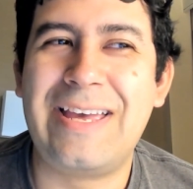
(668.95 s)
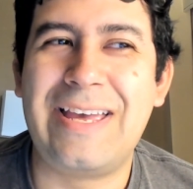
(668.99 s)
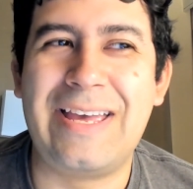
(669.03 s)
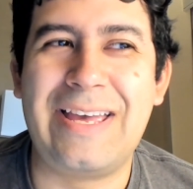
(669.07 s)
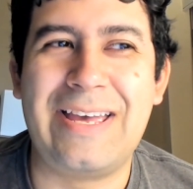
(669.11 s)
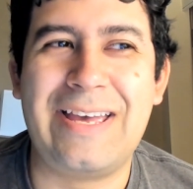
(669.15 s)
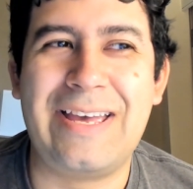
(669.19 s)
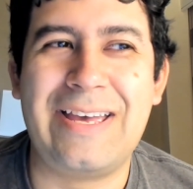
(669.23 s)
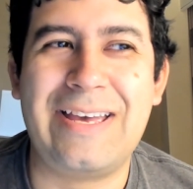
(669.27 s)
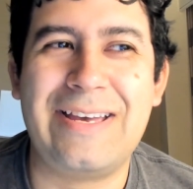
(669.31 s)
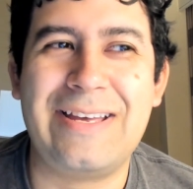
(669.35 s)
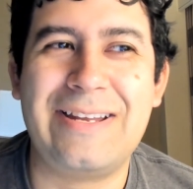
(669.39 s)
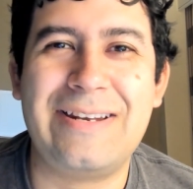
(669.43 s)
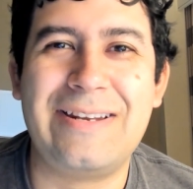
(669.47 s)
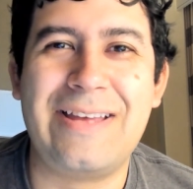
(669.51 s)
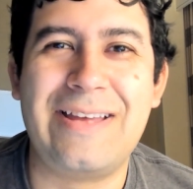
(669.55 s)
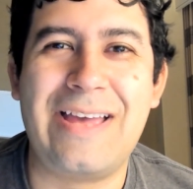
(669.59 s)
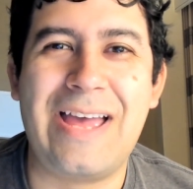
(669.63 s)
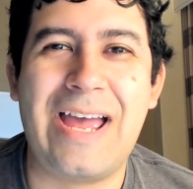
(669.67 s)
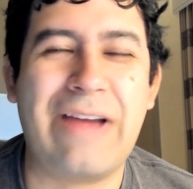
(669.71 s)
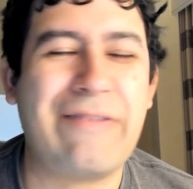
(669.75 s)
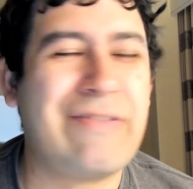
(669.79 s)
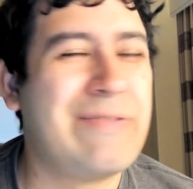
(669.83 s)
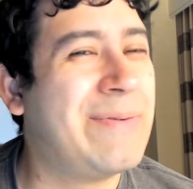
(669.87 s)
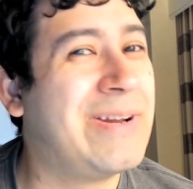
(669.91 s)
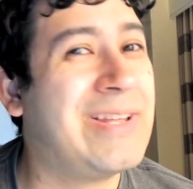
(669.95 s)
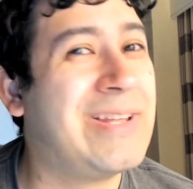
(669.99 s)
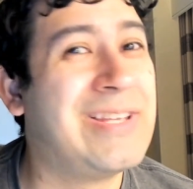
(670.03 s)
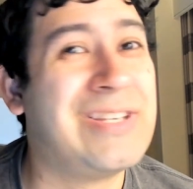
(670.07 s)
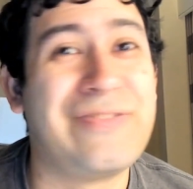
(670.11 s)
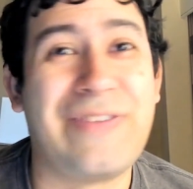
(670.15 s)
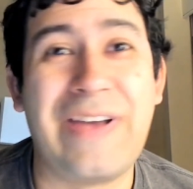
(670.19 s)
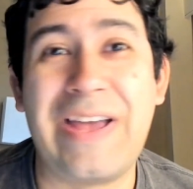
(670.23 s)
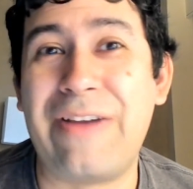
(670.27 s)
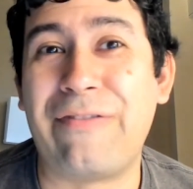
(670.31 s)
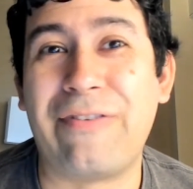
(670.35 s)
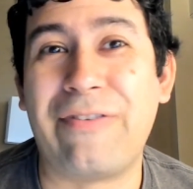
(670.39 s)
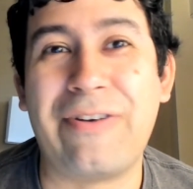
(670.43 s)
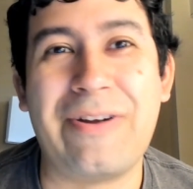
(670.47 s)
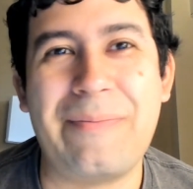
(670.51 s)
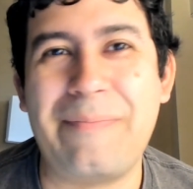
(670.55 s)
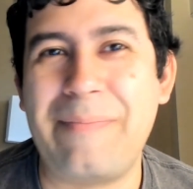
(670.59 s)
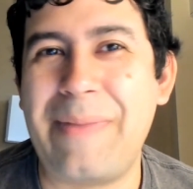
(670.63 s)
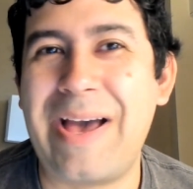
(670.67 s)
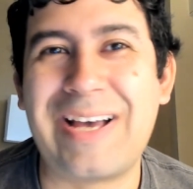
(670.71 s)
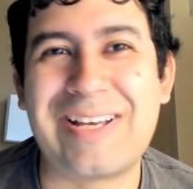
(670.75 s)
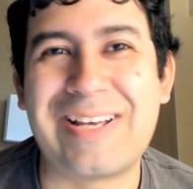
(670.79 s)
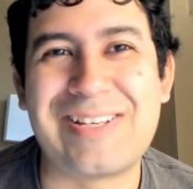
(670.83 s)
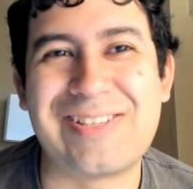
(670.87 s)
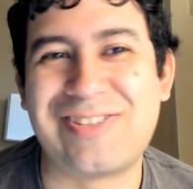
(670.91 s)
and everybody's favorite,
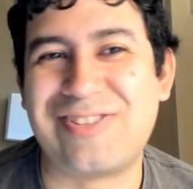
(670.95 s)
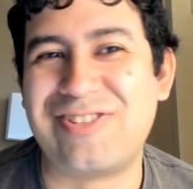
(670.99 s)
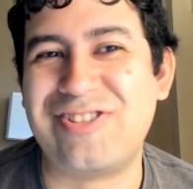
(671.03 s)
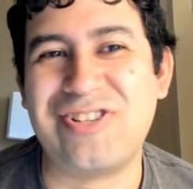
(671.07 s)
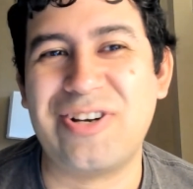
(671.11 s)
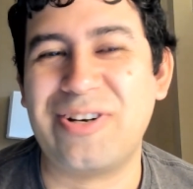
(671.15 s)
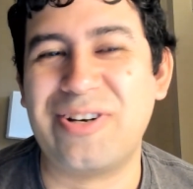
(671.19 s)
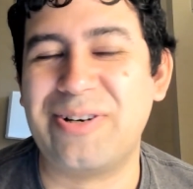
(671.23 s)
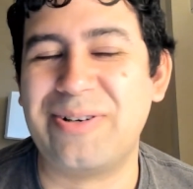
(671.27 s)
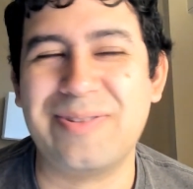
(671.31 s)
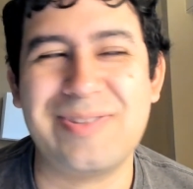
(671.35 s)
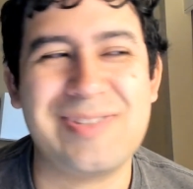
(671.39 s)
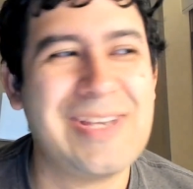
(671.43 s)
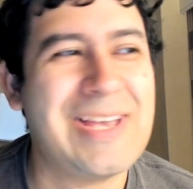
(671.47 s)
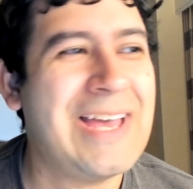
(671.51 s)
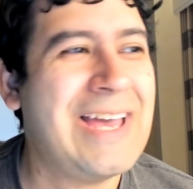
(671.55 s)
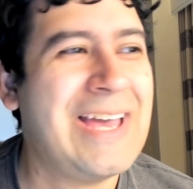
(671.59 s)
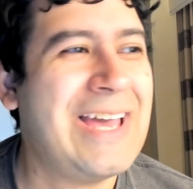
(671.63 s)
Max Jones.